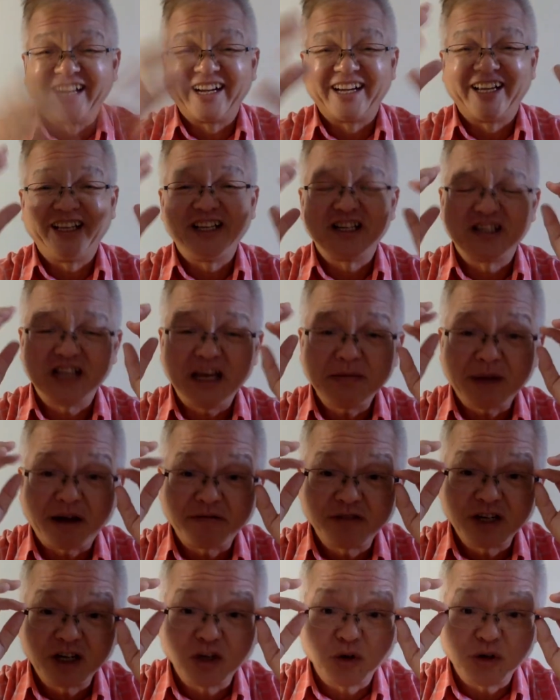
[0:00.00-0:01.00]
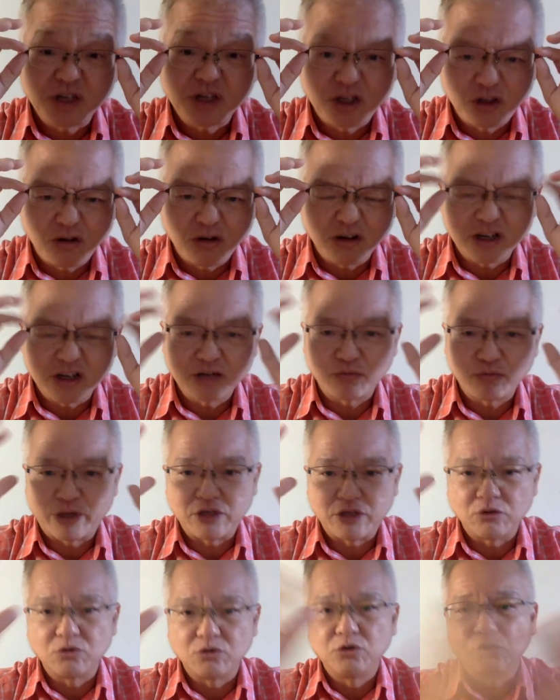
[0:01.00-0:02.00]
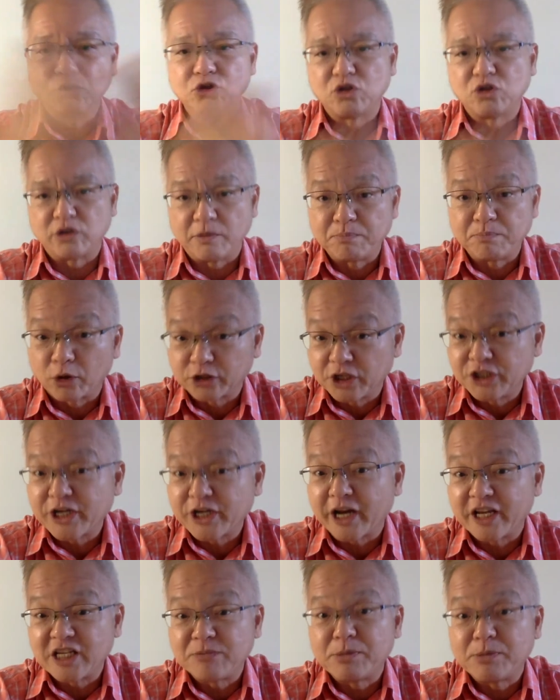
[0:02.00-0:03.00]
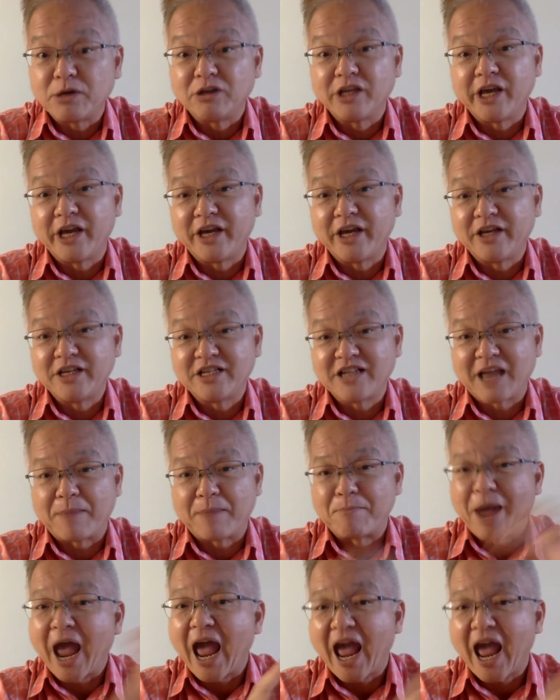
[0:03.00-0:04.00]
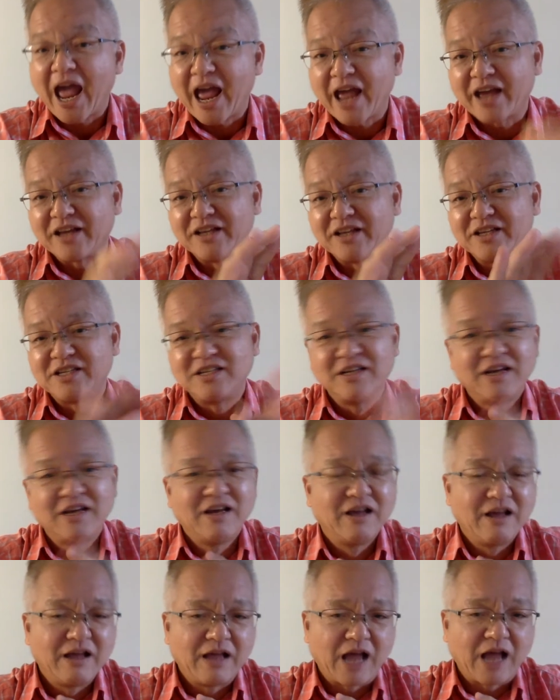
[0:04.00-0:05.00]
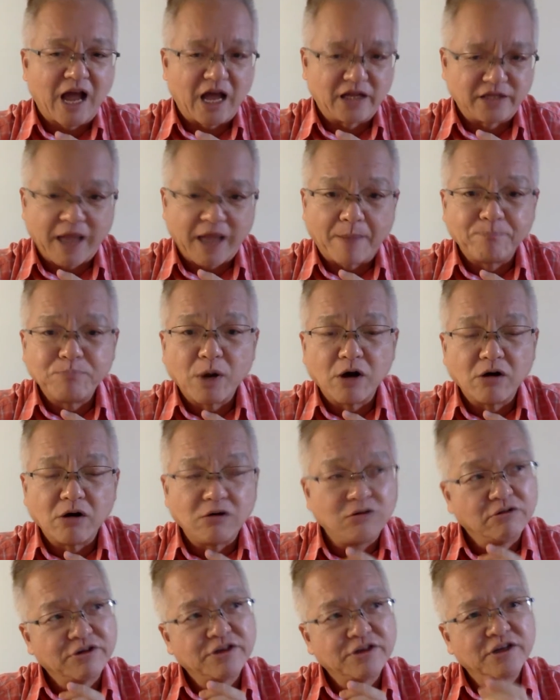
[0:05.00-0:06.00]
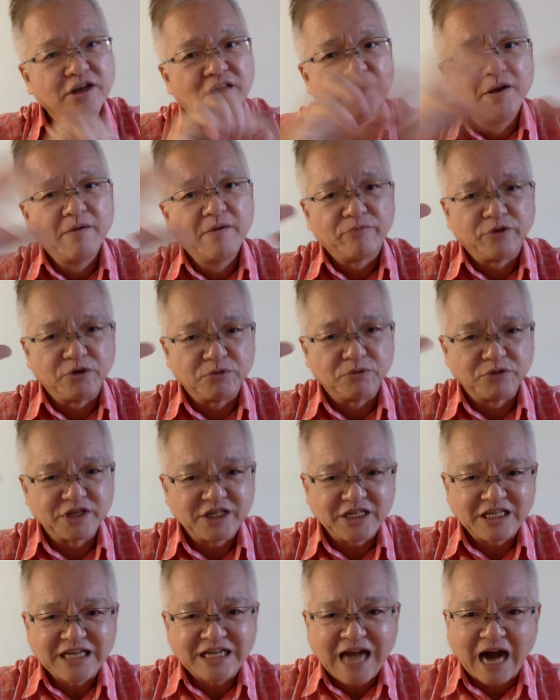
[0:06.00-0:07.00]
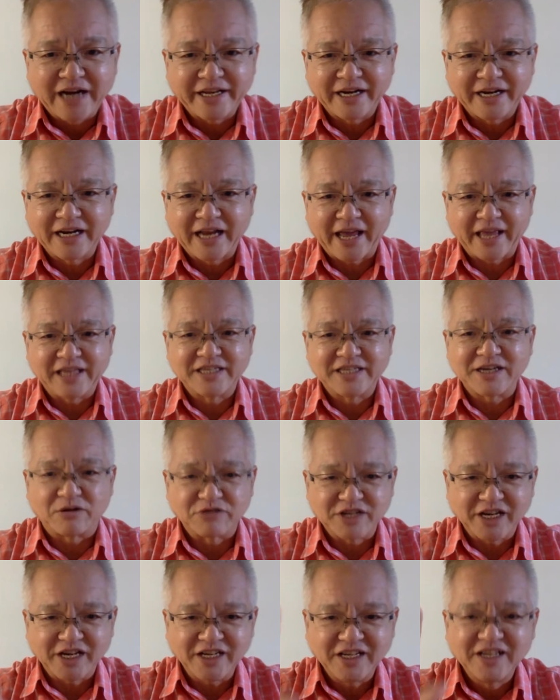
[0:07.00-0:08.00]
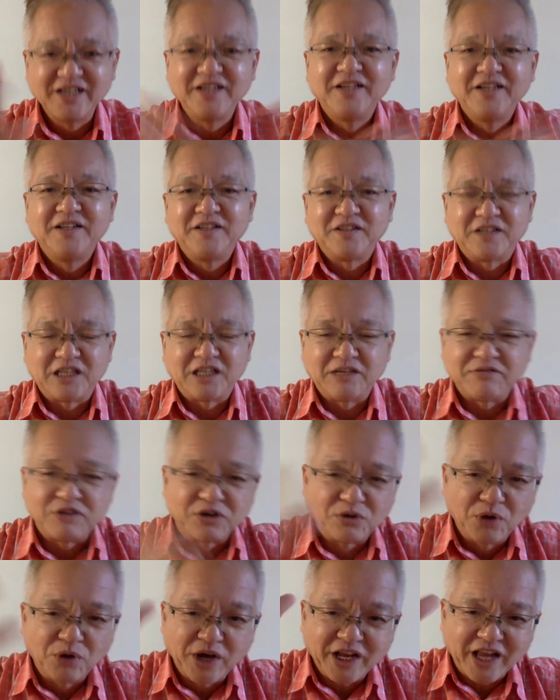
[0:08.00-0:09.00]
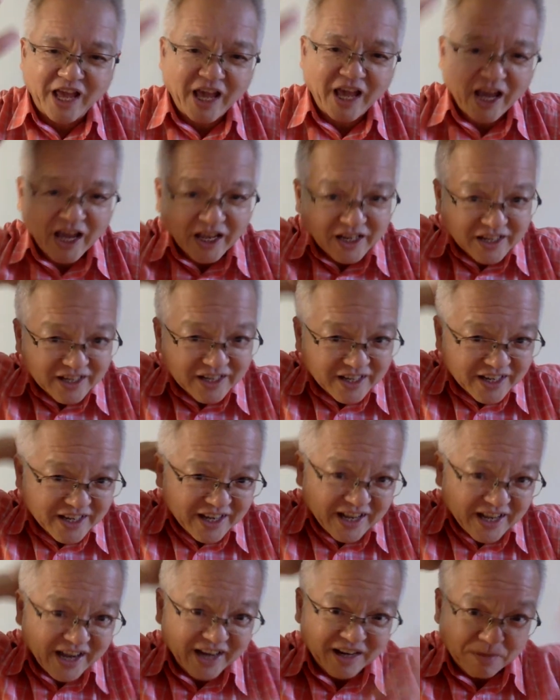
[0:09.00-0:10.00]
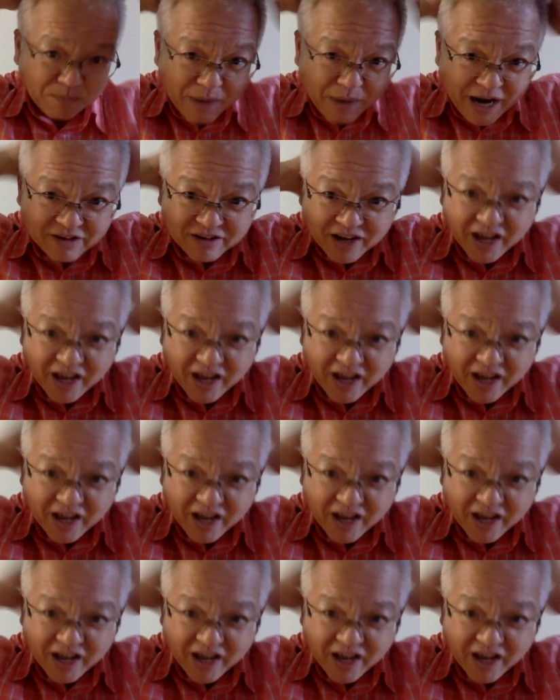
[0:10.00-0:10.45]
It is named after those, you know, when you go to important Chinese buildings like banks, temples, you will see guardian lions outside. If you look at the head, at the back of the